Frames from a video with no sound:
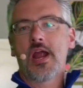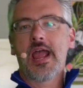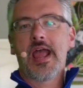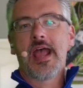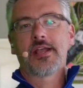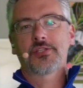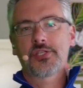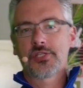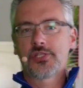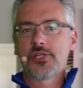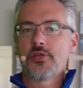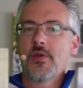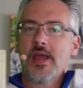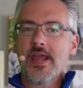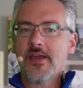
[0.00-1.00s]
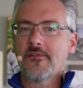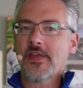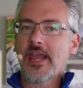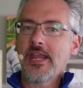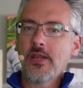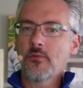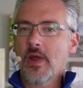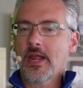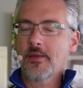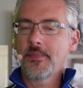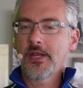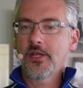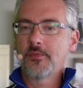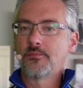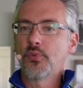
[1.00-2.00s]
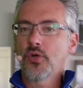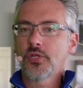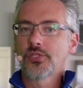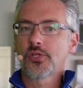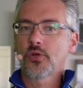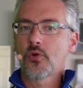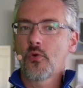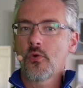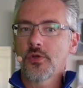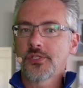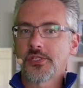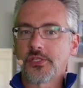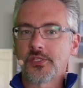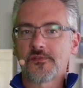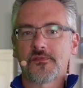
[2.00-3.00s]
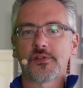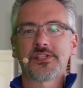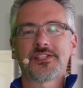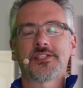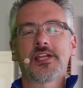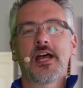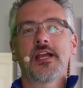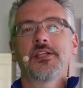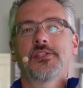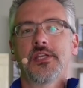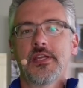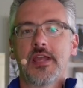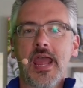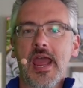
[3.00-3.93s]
asks, do you have any recommended books or courses for sizing